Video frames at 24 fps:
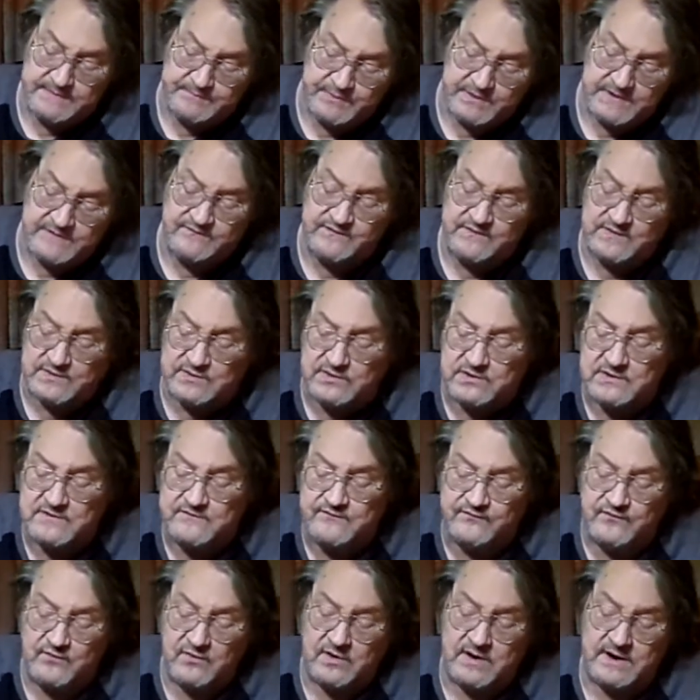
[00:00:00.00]
But if you look
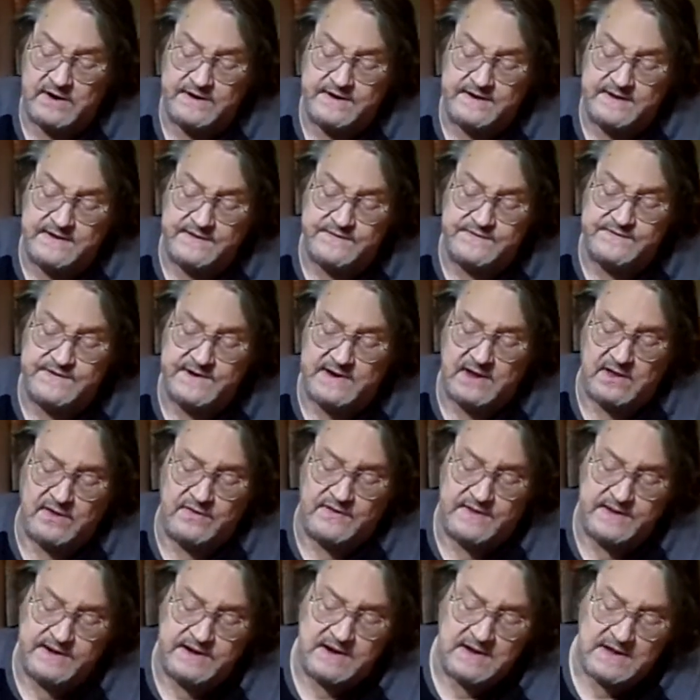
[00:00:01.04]
for it, you can tell
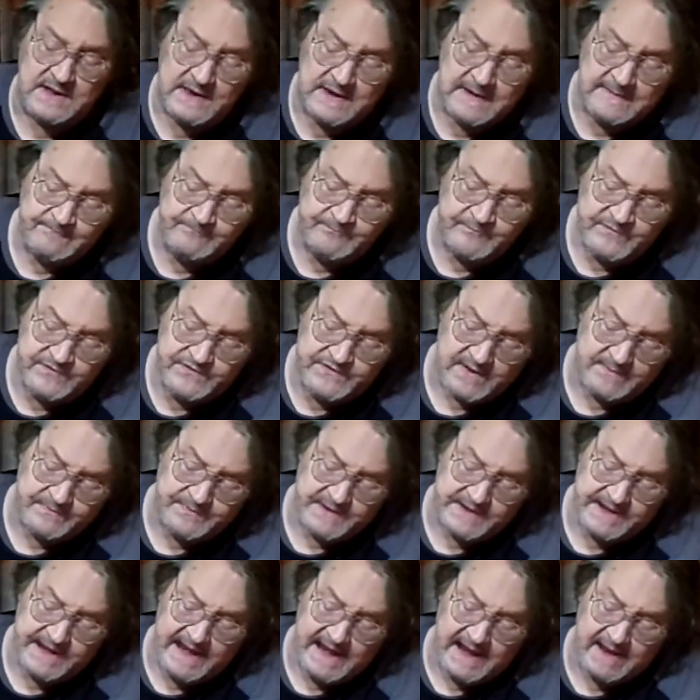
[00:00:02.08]
that something
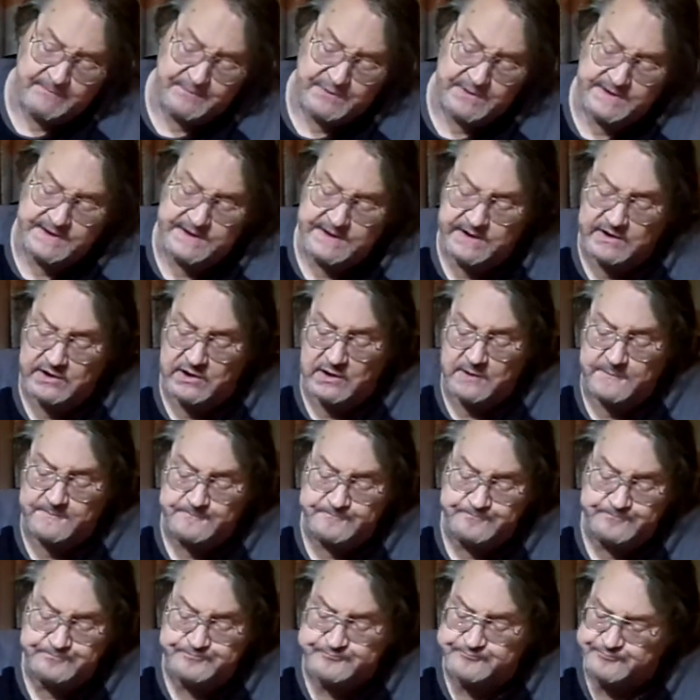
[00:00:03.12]
happened here,
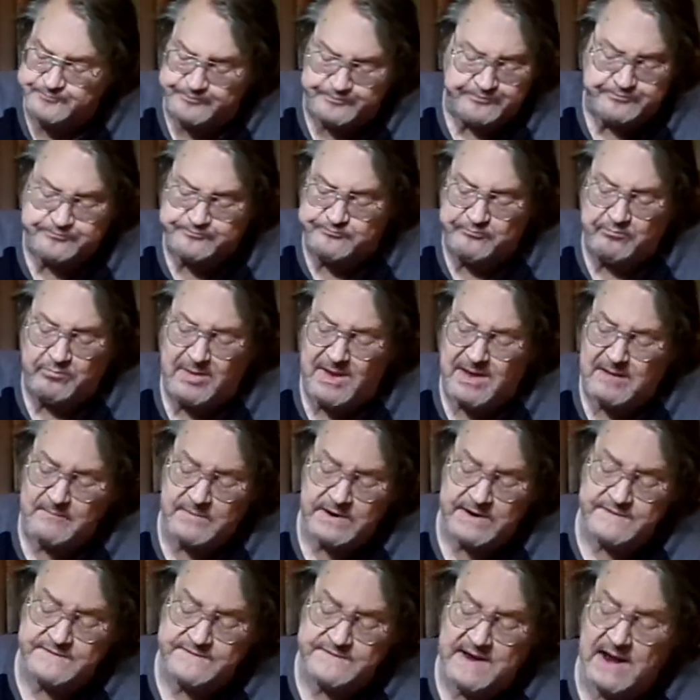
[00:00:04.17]
but
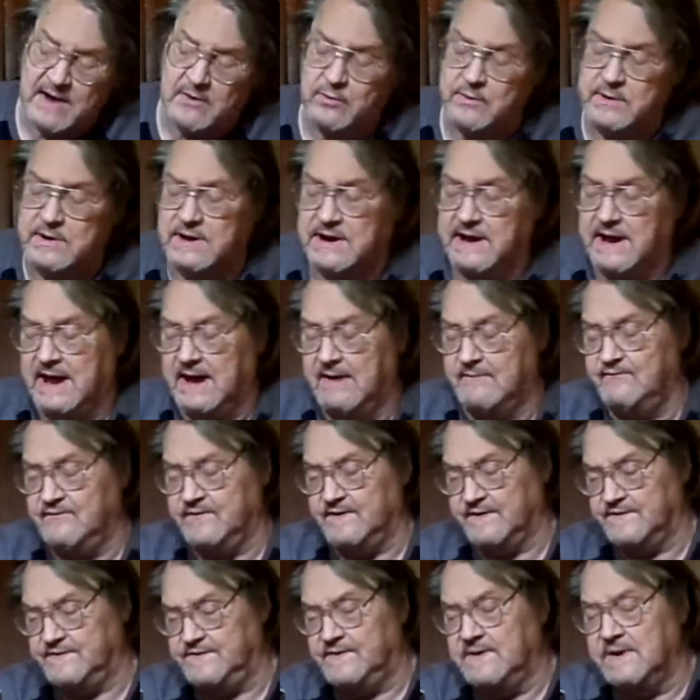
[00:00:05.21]
it's not real
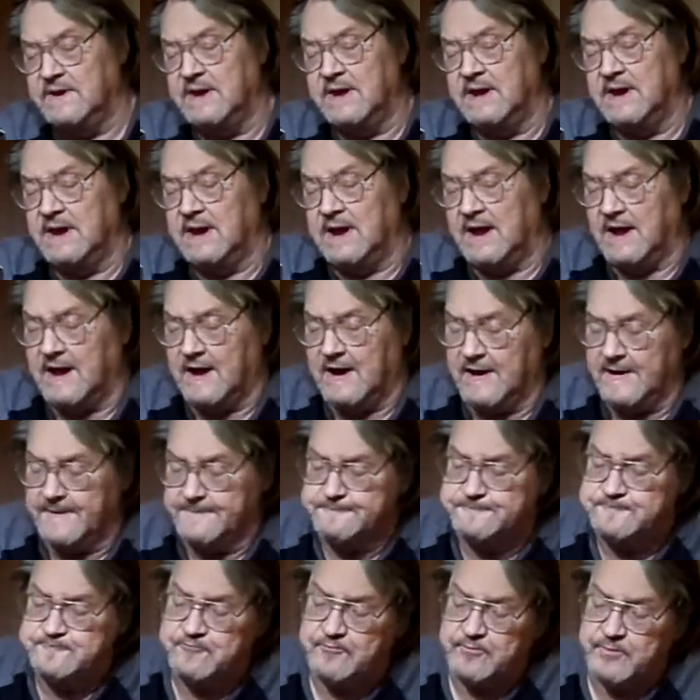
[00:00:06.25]
obvious. Um,
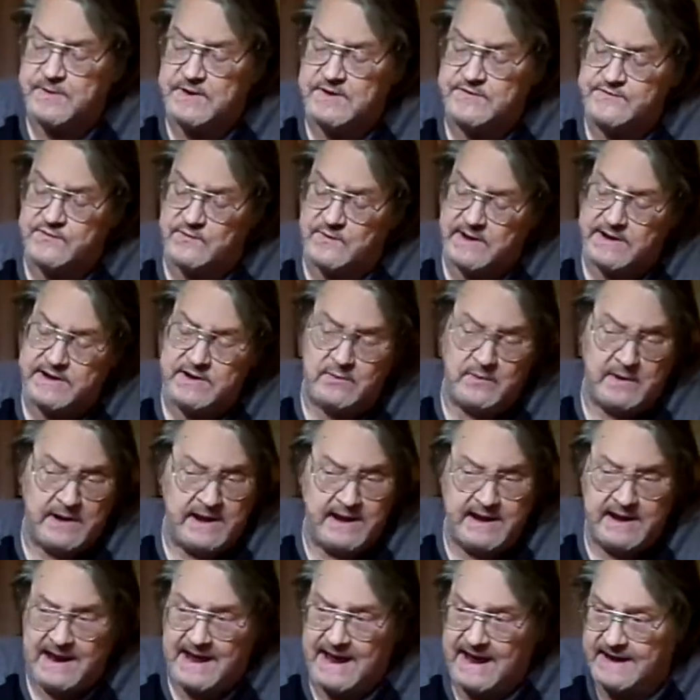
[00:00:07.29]
so
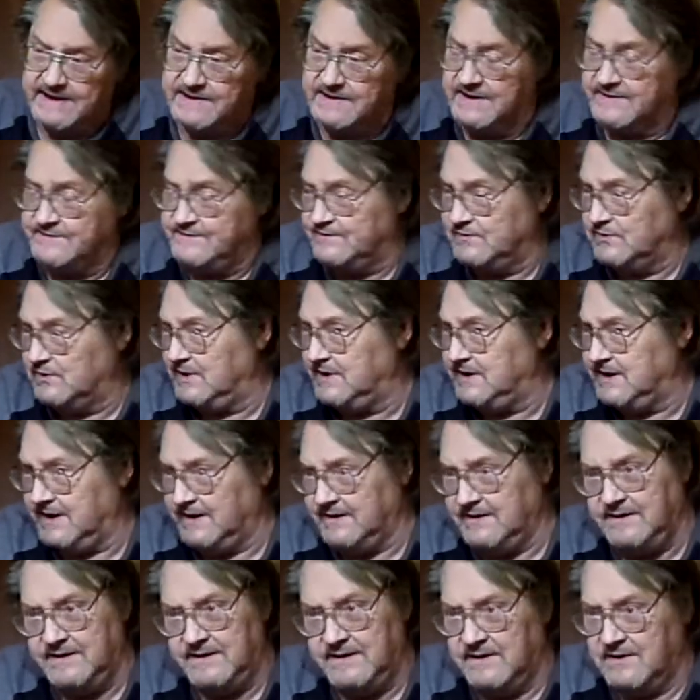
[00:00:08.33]
anyway, I, it's
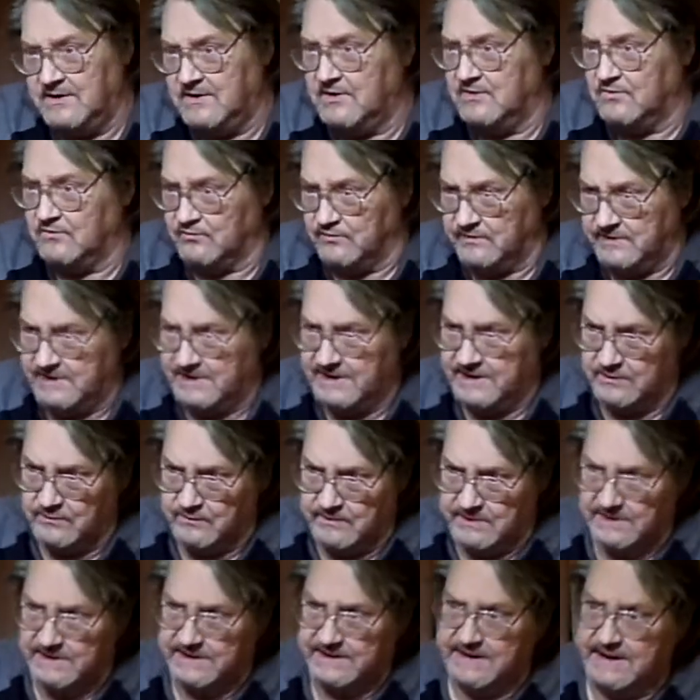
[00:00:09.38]
looking really,
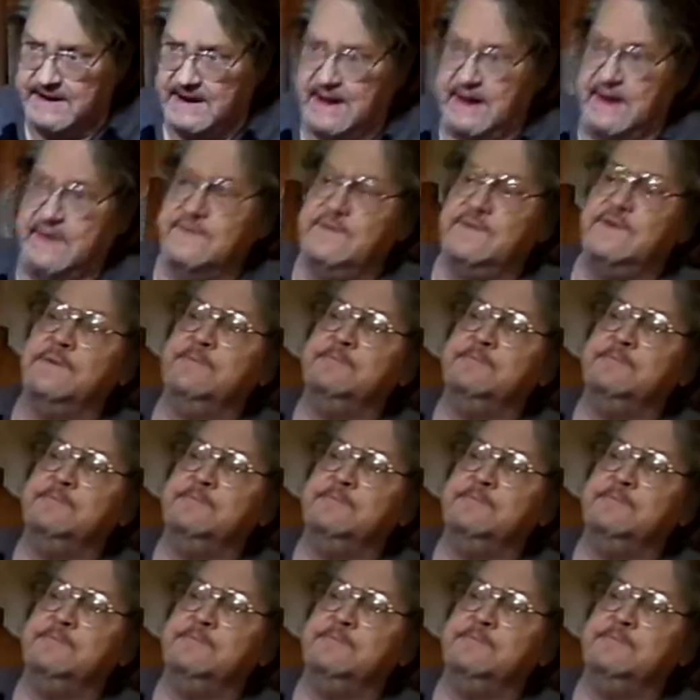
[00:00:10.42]
really nice.